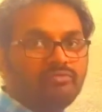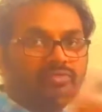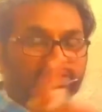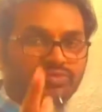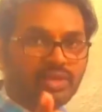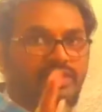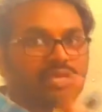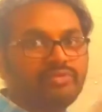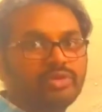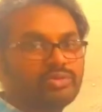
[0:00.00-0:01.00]
which will
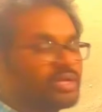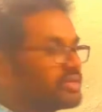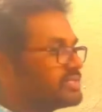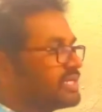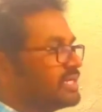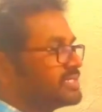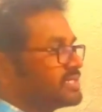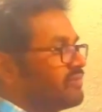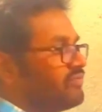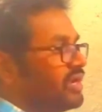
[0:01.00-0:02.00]
give you the result,
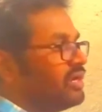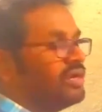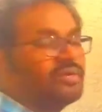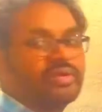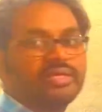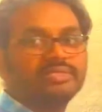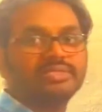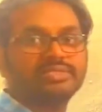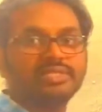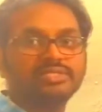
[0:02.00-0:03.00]
the field
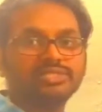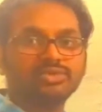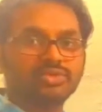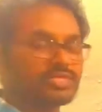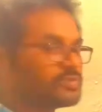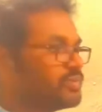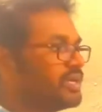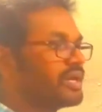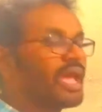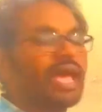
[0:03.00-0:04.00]
intensity due to the
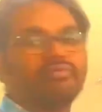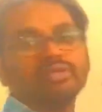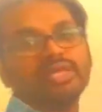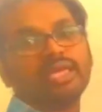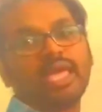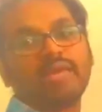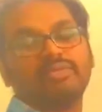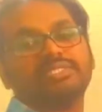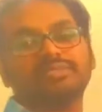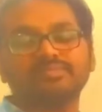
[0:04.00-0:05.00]
sphere having the
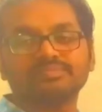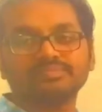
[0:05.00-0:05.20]
cavity.